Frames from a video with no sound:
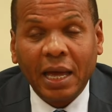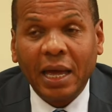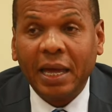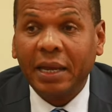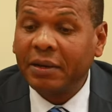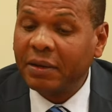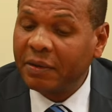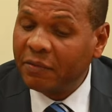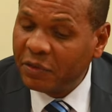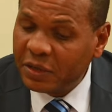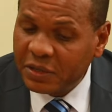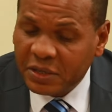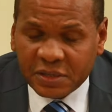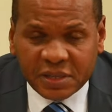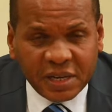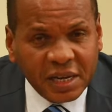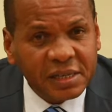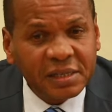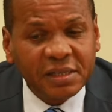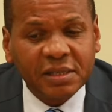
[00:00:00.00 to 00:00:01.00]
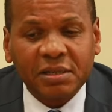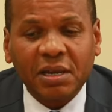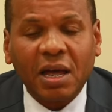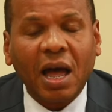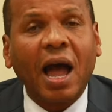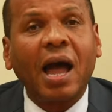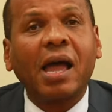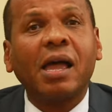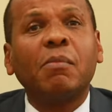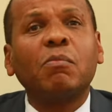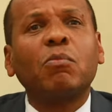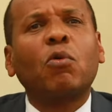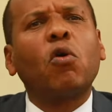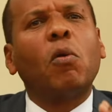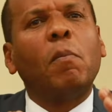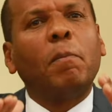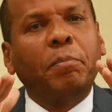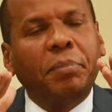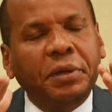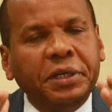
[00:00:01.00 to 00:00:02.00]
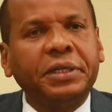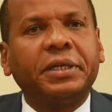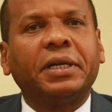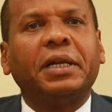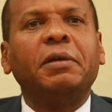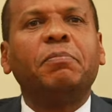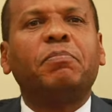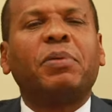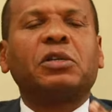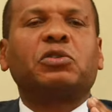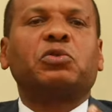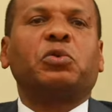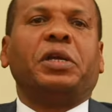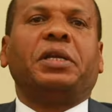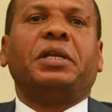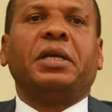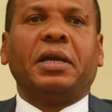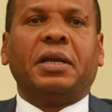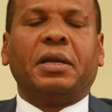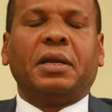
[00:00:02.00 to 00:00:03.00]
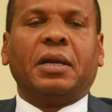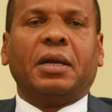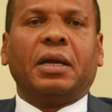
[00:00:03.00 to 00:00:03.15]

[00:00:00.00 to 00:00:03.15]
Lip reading: and Vincent, I am completely persuaded